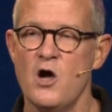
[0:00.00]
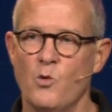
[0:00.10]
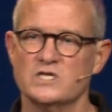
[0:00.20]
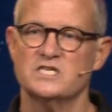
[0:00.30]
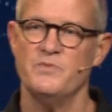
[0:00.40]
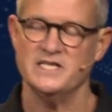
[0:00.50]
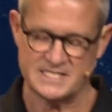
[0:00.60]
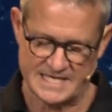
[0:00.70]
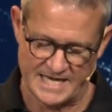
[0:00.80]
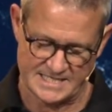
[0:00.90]
was to be
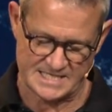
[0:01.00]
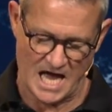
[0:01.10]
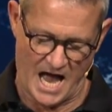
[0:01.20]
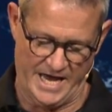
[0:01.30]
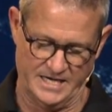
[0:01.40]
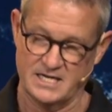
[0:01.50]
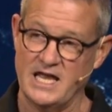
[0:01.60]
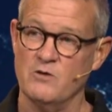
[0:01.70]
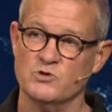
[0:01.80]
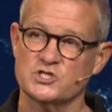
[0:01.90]
set aside.
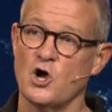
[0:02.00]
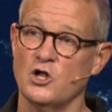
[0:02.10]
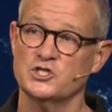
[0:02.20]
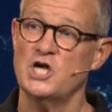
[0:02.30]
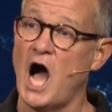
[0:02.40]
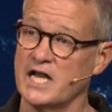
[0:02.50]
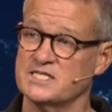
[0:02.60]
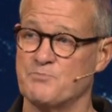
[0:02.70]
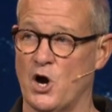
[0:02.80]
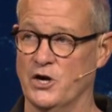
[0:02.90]
It was called God's
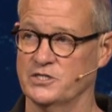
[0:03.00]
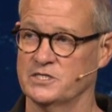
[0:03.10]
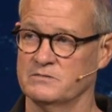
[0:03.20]
part.